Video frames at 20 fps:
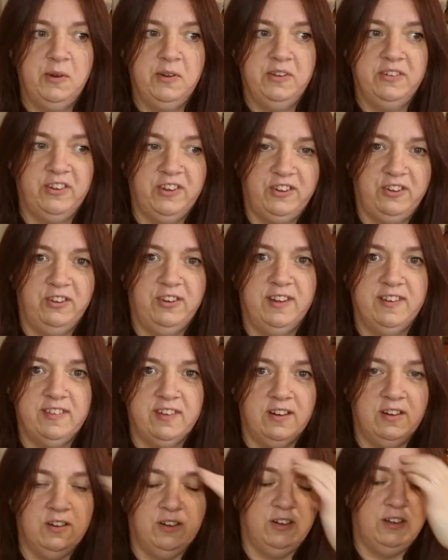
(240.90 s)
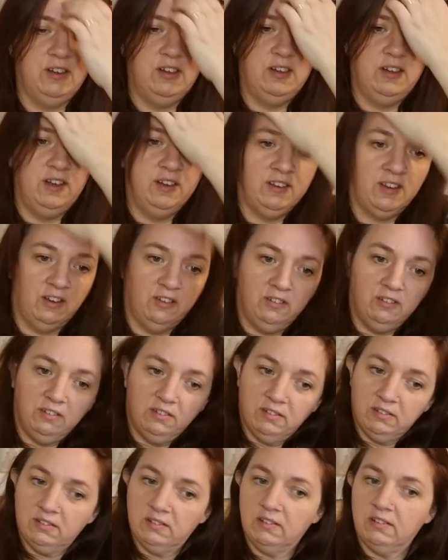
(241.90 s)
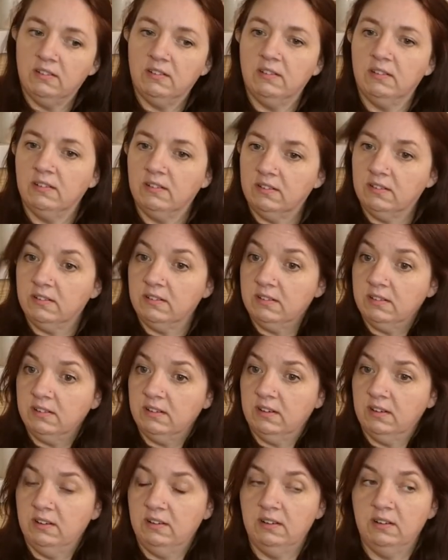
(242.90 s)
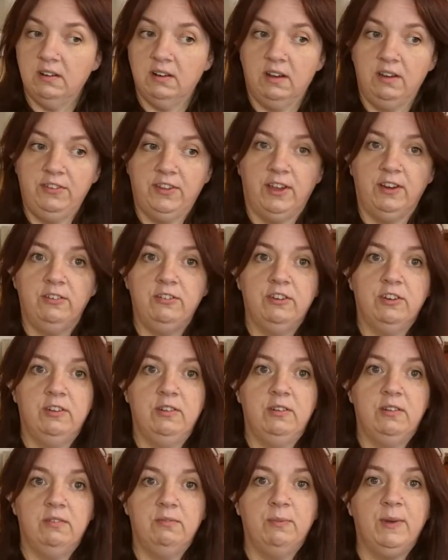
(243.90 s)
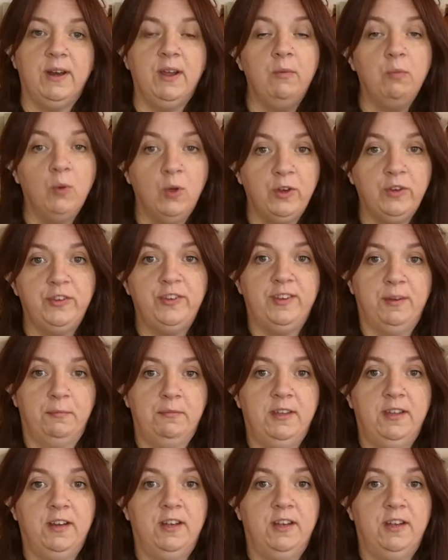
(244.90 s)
So I do this a lot. When I want something,